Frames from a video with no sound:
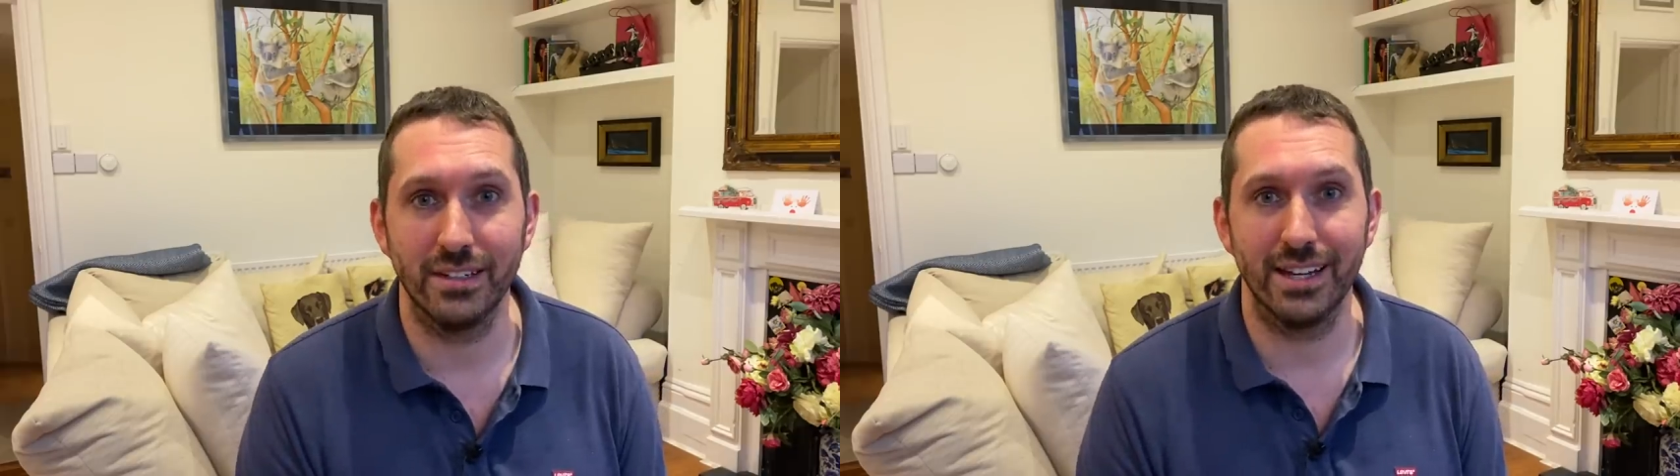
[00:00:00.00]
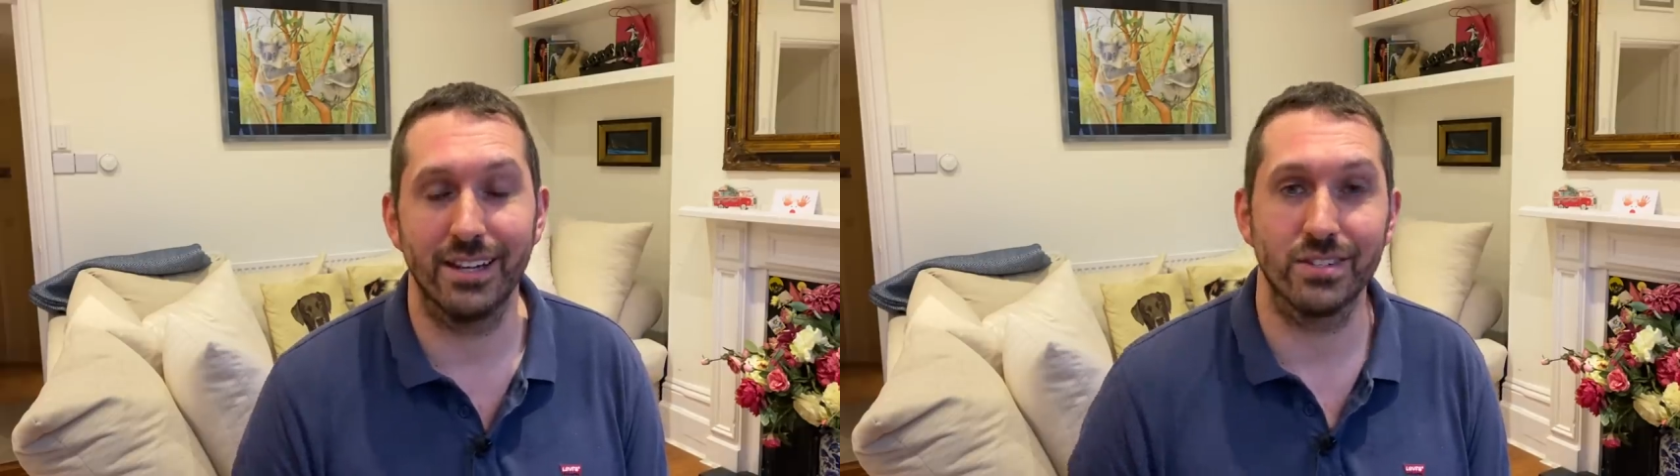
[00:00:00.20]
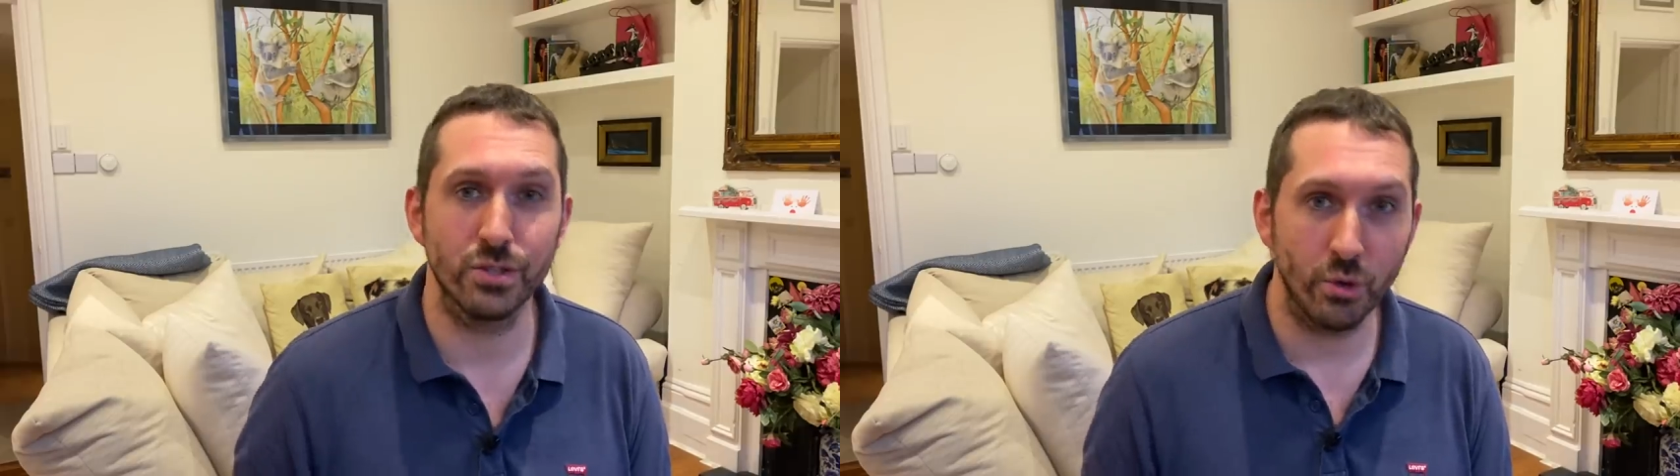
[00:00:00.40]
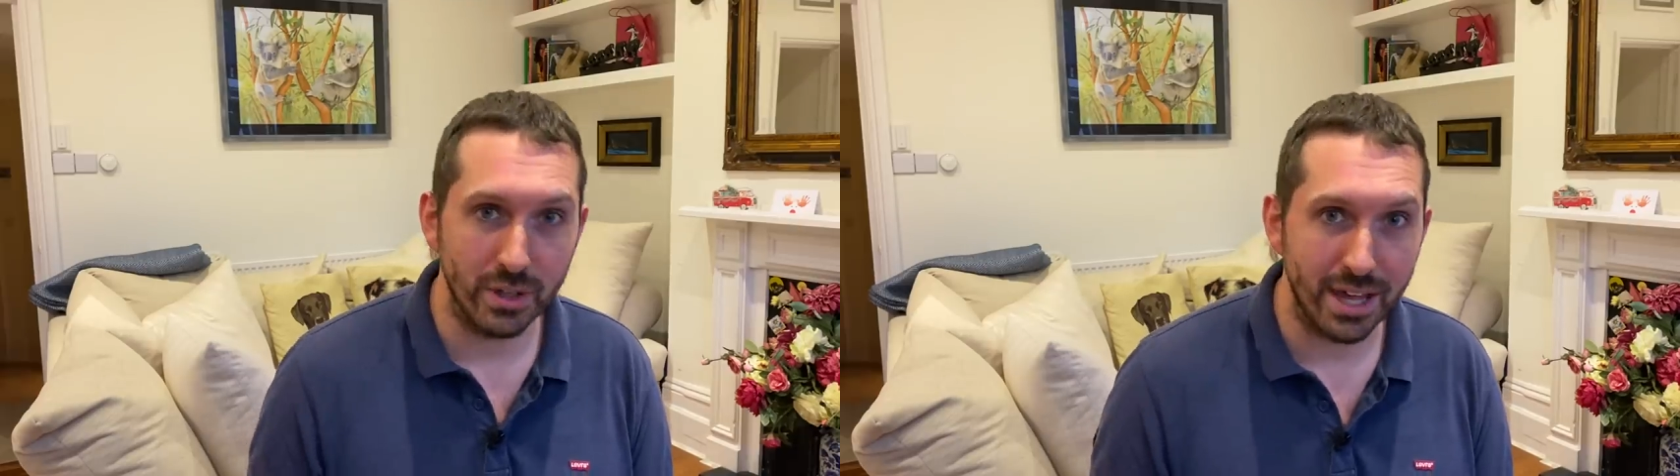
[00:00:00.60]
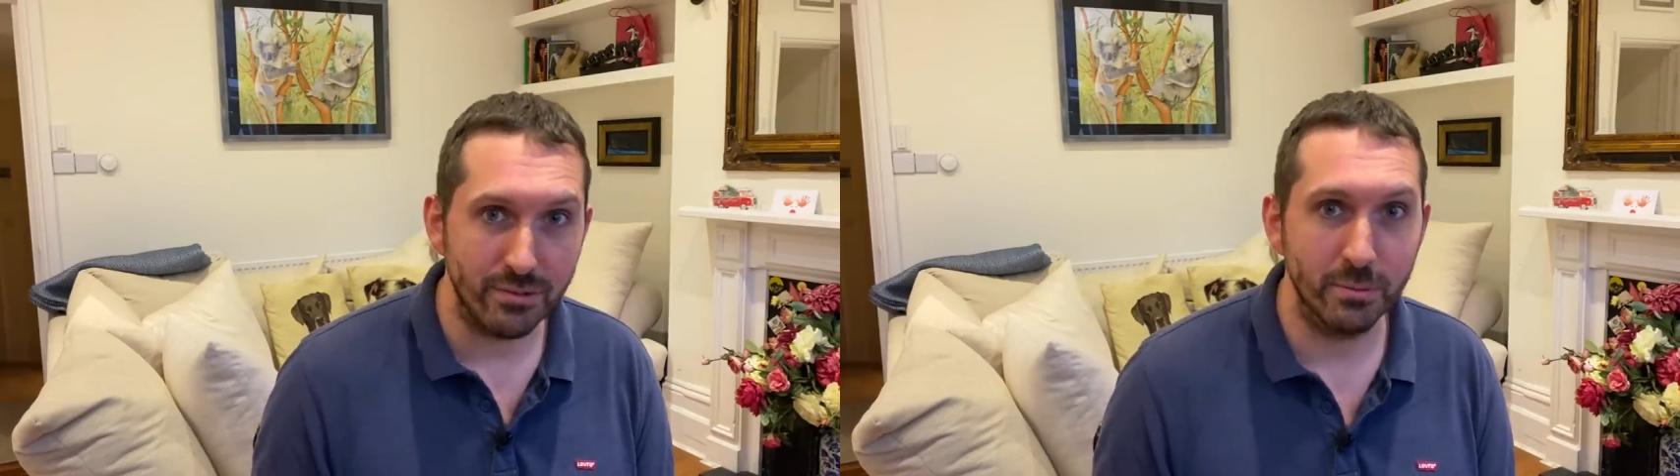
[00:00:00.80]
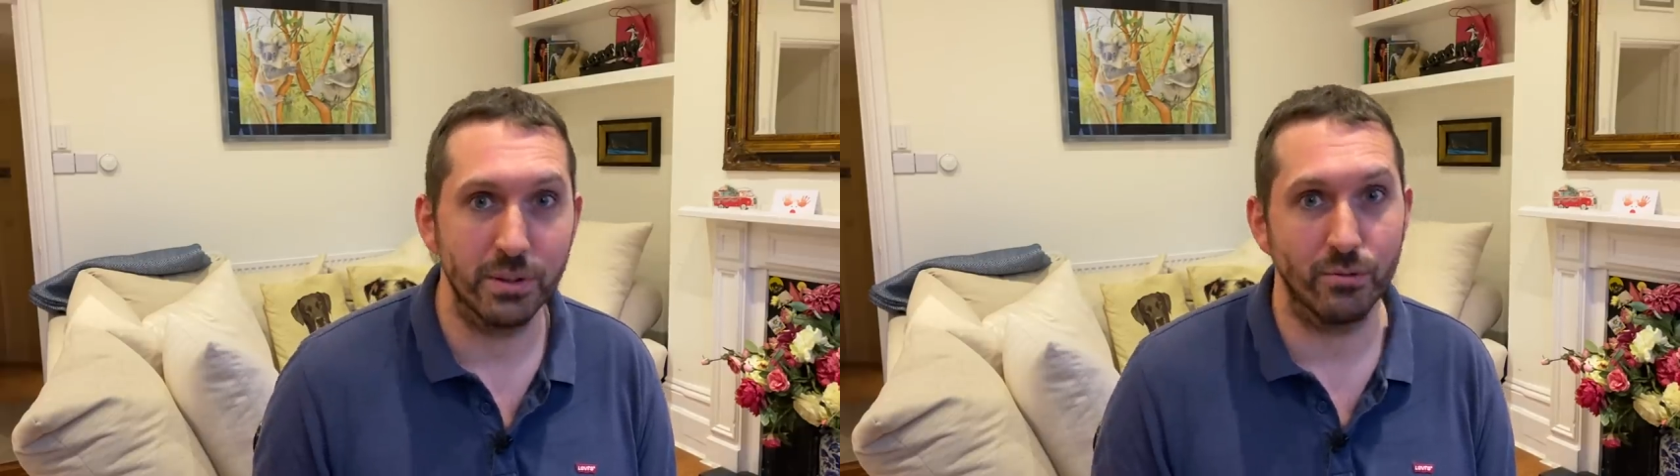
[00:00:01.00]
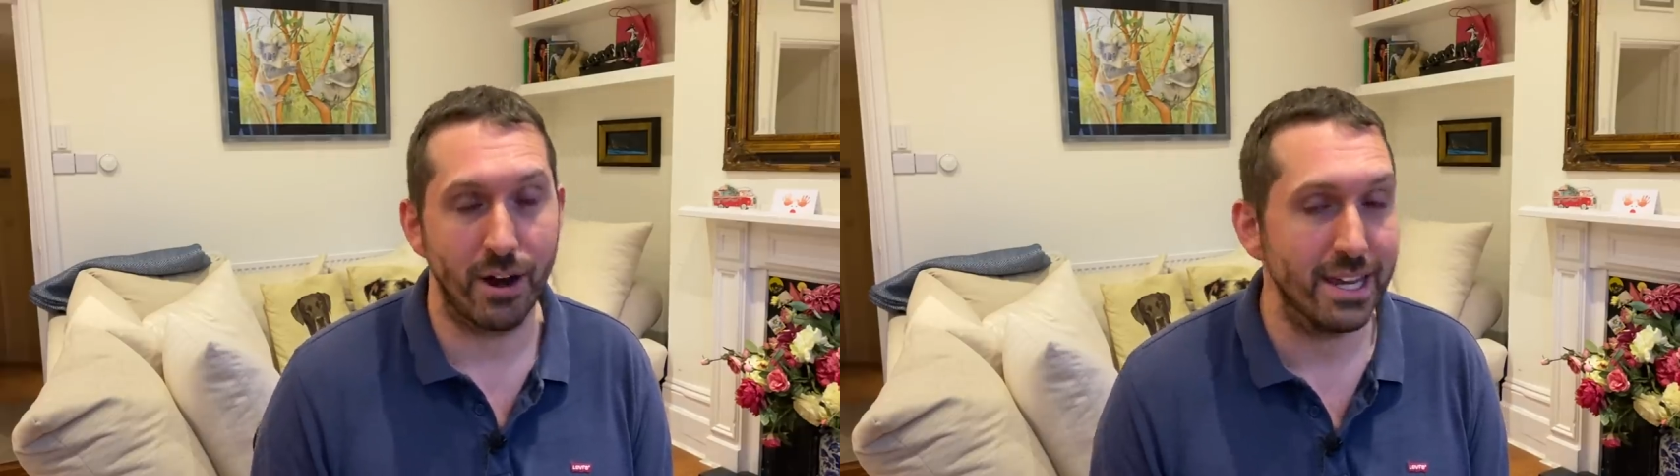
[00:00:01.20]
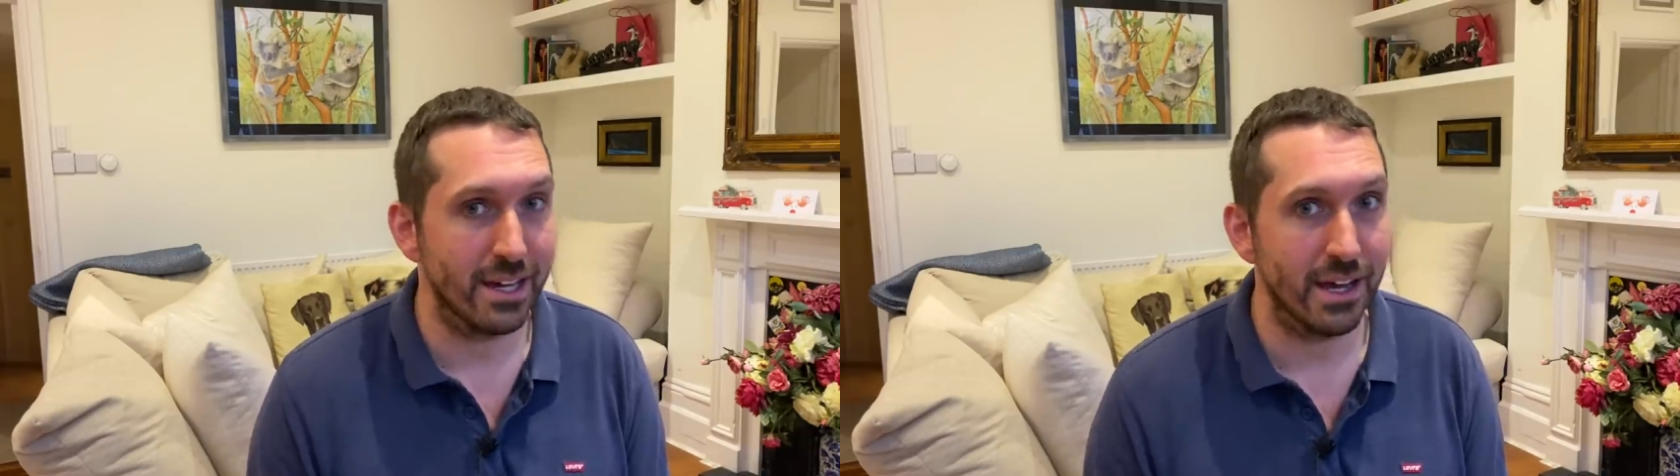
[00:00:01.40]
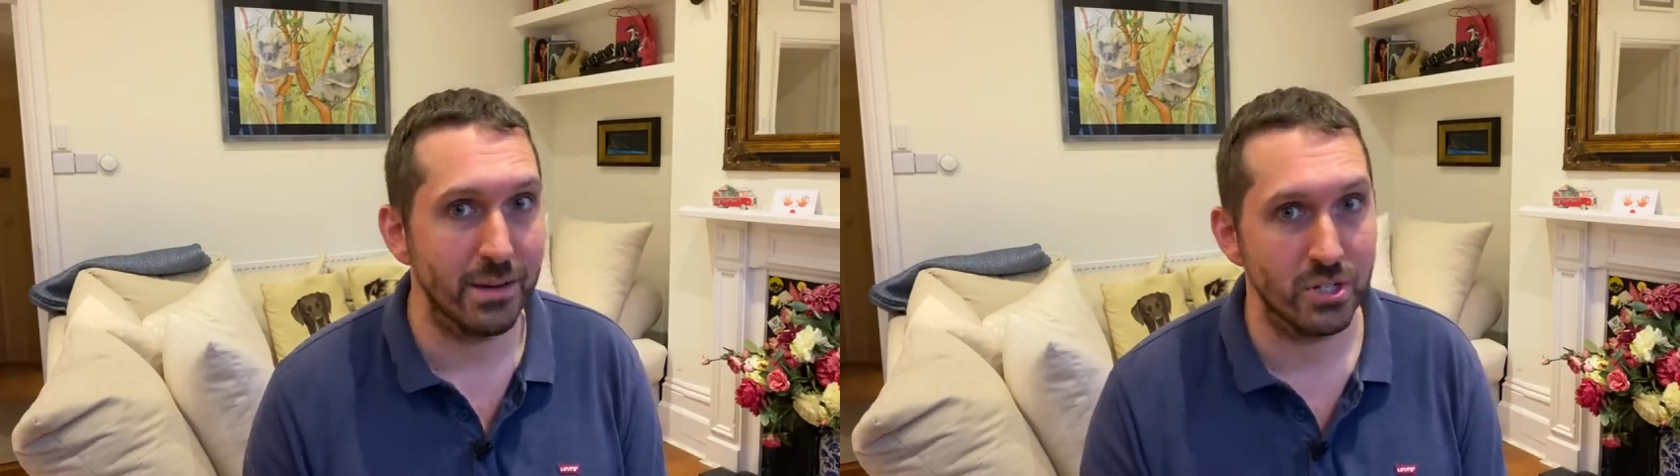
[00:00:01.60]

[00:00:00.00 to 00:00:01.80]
at a soul level with the right guy,